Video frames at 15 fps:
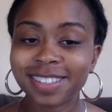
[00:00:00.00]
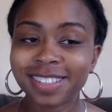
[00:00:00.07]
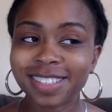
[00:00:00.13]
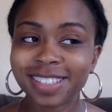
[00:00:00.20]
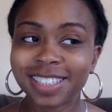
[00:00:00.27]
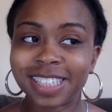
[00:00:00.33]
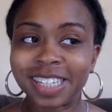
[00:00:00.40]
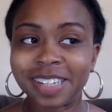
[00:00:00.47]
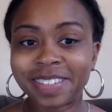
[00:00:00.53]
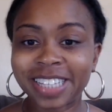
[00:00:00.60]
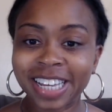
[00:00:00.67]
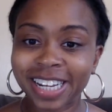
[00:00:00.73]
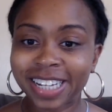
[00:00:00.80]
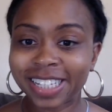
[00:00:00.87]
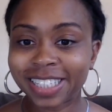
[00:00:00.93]
see what
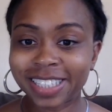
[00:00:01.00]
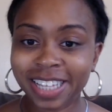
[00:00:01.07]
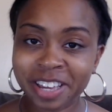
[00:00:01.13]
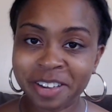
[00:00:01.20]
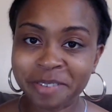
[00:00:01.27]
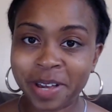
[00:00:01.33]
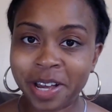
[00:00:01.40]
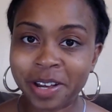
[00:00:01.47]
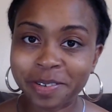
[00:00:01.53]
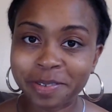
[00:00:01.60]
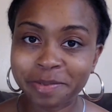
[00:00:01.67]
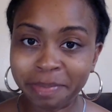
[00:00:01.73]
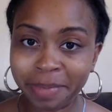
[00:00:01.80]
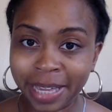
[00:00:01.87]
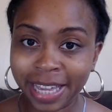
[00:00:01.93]
they got to say about
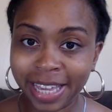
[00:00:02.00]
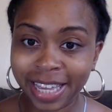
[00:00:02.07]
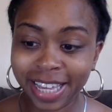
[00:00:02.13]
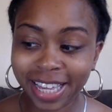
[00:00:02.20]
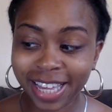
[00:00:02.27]
me,